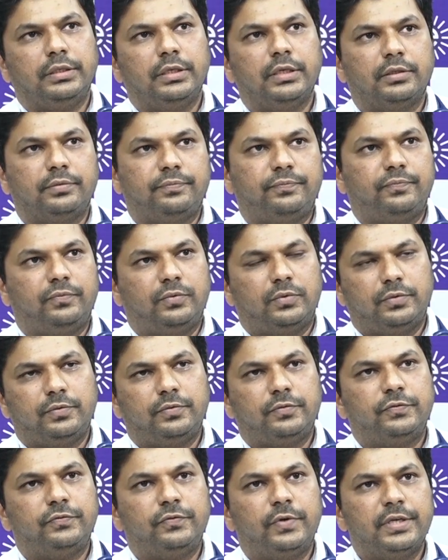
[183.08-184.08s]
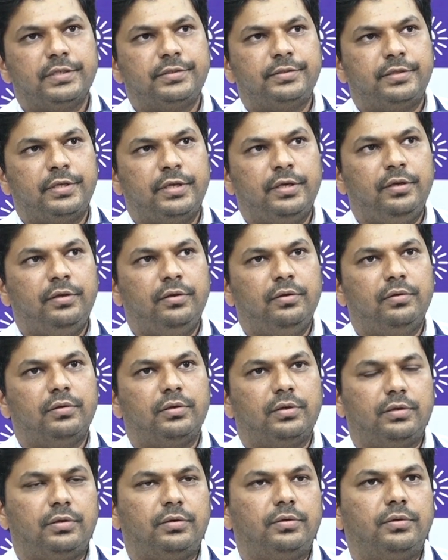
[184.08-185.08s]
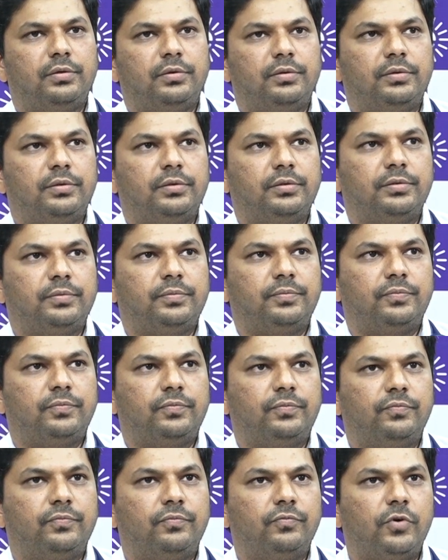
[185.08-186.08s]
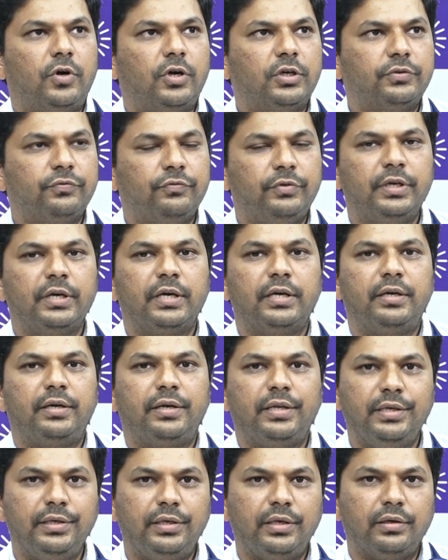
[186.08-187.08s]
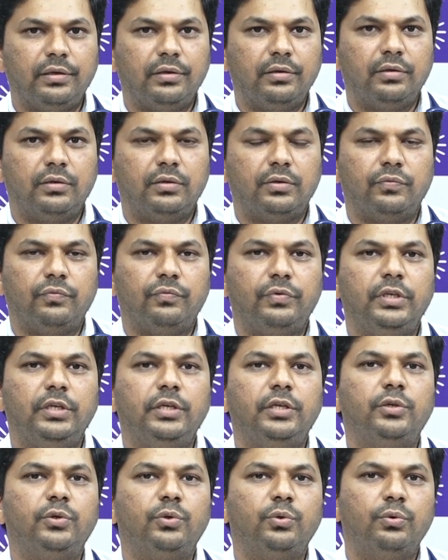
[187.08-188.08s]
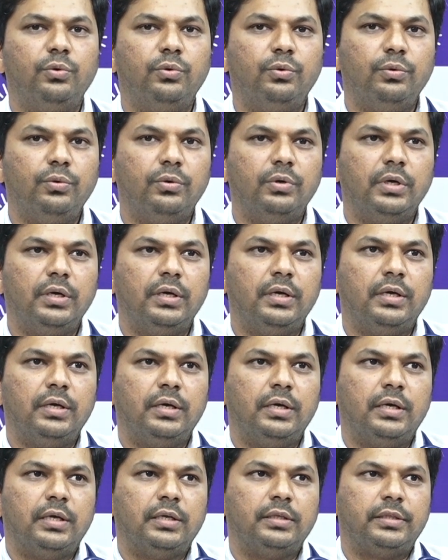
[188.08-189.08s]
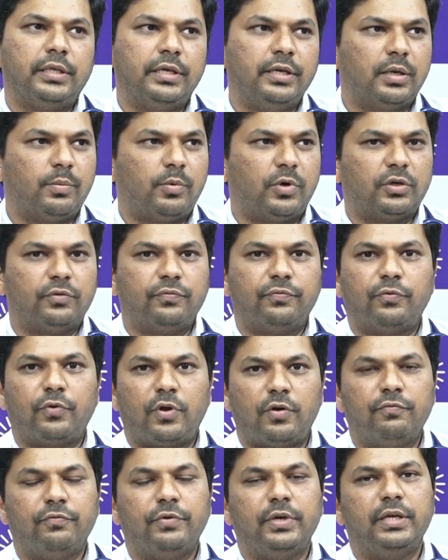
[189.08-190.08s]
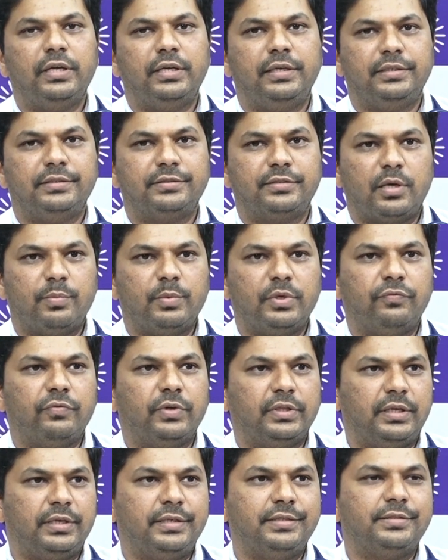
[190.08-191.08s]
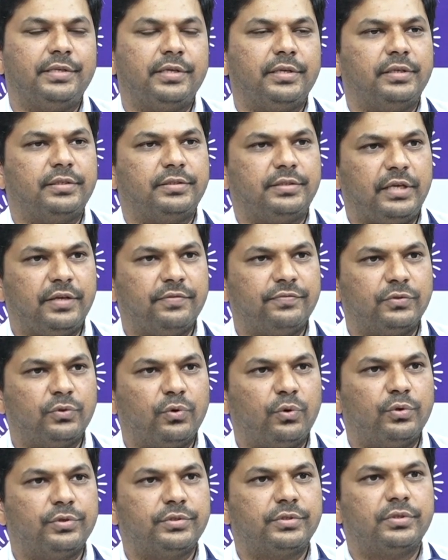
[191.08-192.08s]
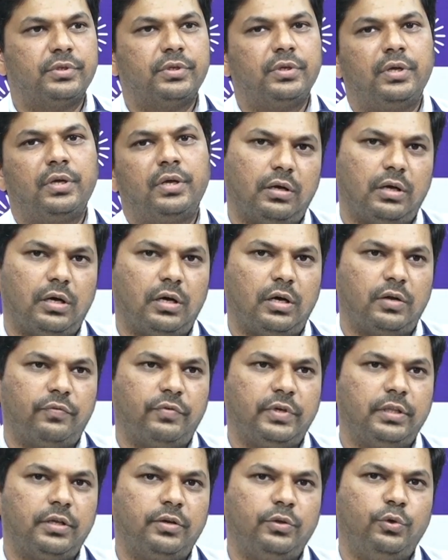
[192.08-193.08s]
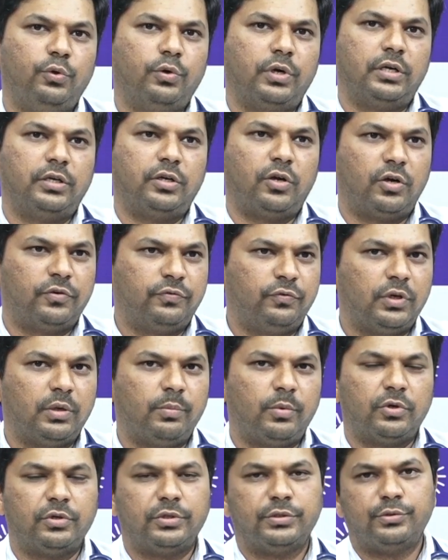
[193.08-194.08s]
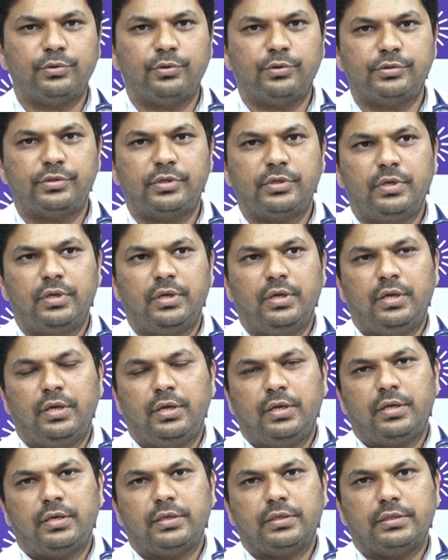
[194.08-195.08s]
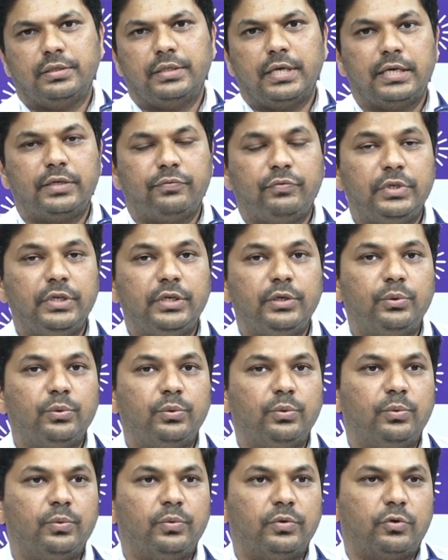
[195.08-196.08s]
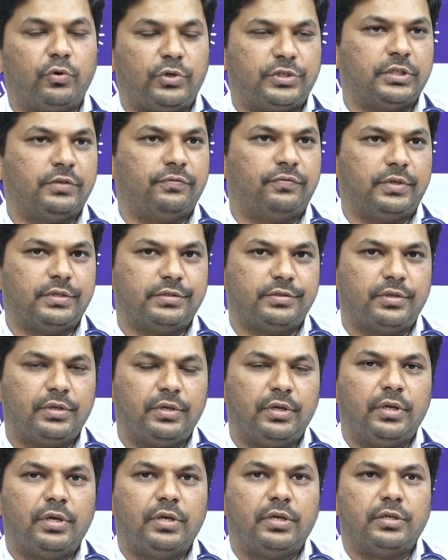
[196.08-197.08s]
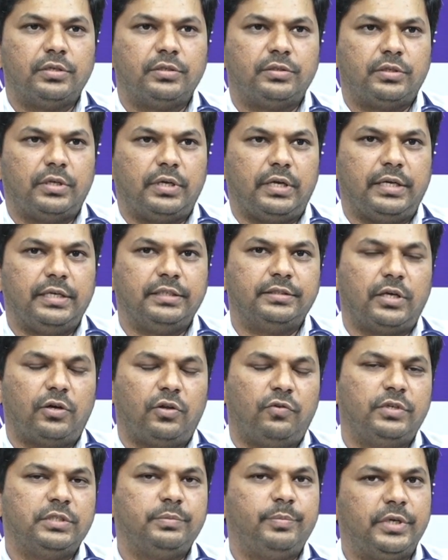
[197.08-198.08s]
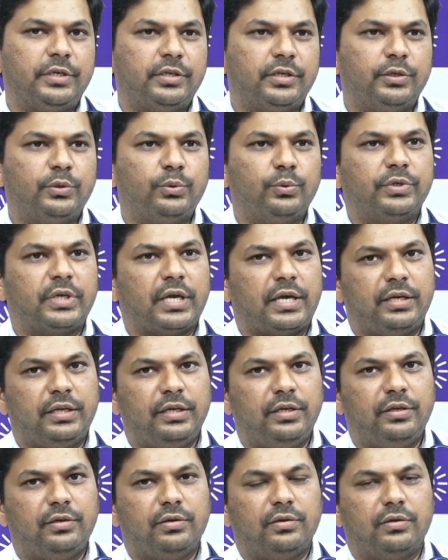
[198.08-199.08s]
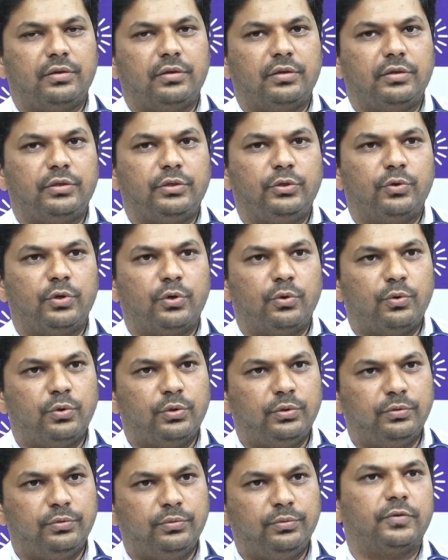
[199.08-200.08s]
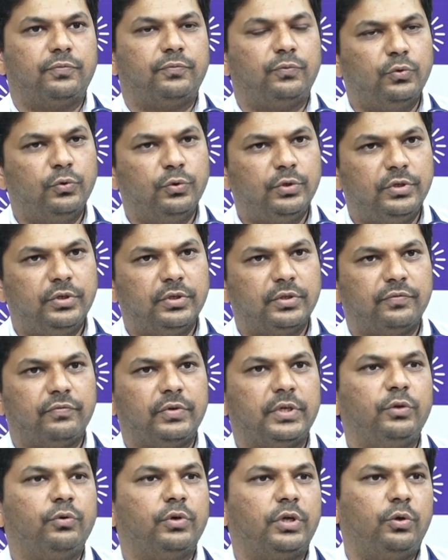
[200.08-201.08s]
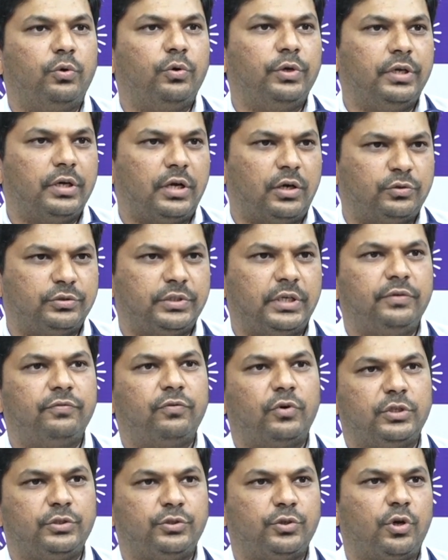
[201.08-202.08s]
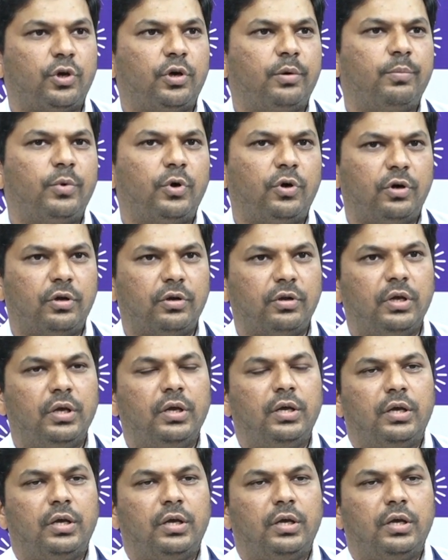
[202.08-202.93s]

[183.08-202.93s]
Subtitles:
Yeah, first thing, what we are drinking, we need to think about from where it is coming, whether it is a safe source or whether you are doubtful about the source. That we need to question first. It's always better to carry your own food when you are going outside for a job or